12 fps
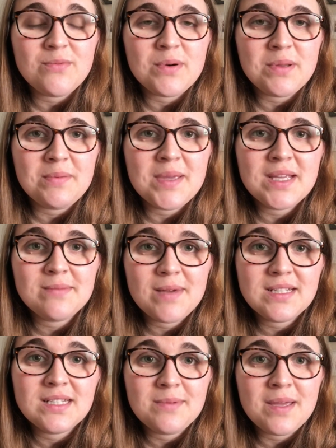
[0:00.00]
you'll probably be
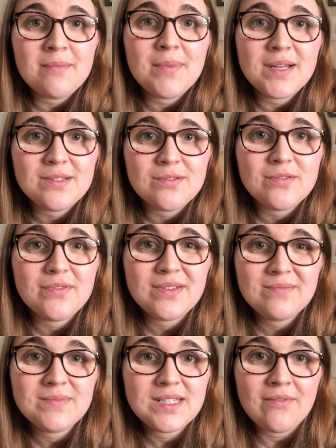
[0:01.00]
expected to be in by sort of
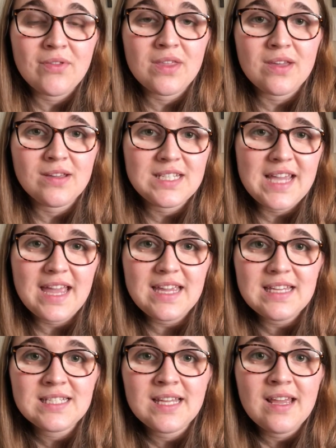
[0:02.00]

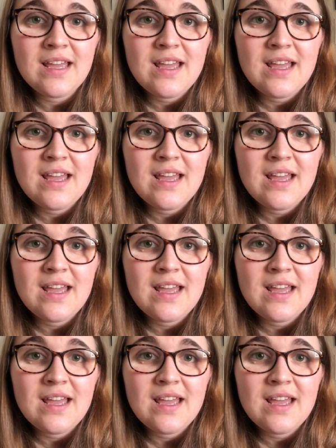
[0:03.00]
7:38.